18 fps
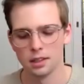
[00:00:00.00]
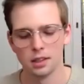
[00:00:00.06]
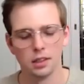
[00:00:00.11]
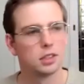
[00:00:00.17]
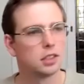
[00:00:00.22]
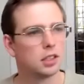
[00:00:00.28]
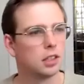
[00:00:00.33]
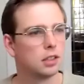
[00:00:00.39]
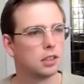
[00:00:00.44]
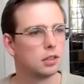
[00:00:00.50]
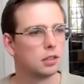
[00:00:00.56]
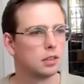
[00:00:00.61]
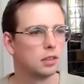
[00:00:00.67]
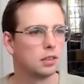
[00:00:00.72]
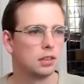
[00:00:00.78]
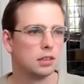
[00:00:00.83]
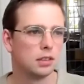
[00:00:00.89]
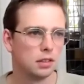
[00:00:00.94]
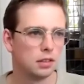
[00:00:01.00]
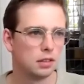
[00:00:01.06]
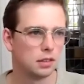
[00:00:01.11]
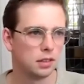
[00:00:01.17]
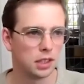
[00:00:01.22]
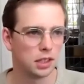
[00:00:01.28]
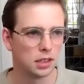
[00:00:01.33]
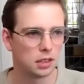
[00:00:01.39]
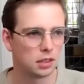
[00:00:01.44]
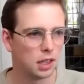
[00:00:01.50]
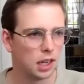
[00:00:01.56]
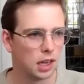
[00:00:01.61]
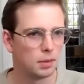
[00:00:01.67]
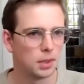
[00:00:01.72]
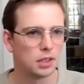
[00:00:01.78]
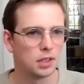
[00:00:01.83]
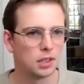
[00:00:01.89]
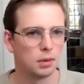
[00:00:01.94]
So this is the
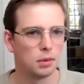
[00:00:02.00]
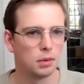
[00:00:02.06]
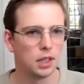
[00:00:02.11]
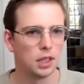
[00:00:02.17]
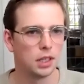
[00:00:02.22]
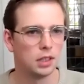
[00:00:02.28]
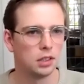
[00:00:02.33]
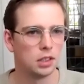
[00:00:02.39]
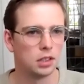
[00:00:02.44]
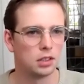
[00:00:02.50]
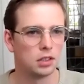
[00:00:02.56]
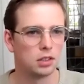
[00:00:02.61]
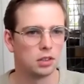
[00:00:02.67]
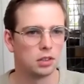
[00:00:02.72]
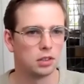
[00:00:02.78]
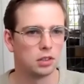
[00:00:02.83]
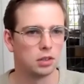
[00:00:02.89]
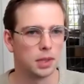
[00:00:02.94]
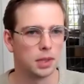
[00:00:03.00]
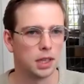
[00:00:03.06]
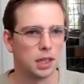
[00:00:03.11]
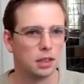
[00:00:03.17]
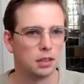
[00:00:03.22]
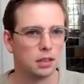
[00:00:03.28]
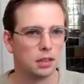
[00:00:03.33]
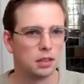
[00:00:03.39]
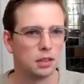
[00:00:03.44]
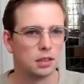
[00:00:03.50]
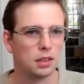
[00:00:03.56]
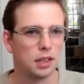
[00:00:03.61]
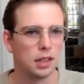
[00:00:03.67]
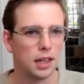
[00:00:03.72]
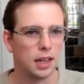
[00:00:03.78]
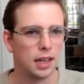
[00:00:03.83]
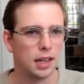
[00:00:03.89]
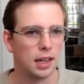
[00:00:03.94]
image that we just talked about,
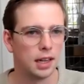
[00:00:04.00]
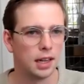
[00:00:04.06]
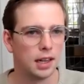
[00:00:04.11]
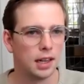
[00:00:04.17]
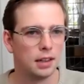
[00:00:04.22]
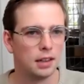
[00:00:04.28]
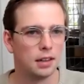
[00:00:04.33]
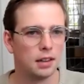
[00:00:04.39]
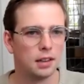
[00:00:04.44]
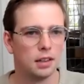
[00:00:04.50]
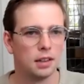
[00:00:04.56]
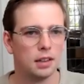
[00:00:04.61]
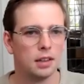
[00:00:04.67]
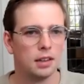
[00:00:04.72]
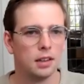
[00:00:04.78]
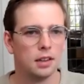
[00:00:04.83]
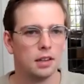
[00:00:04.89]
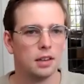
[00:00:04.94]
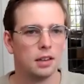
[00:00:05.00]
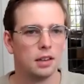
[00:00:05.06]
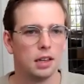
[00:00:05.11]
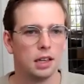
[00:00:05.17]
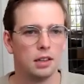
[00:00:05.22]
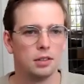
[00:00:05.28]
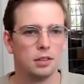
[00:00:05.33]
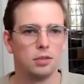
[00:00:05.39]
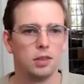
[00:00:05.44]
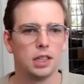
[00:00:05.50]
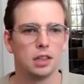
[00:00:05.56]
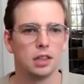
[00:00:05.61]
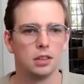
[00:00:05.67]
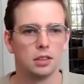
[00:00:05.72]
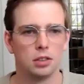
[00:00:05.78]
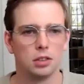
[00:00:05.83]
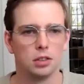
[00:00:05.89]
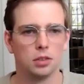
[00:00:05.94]
and if we
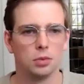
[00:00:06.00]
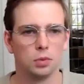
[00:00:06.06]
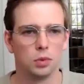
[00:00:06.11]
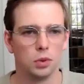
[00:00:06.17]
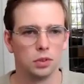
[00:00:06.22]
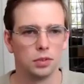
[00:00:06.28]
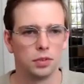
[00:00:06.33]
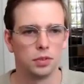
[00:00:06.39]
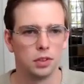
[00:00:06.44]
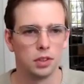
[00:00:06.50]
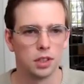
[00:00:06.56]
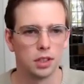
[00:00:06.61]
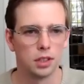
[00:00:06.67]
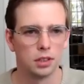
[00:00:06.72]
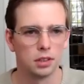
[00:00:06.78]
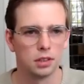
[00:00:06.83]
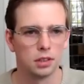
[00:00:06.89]
go to the root folder,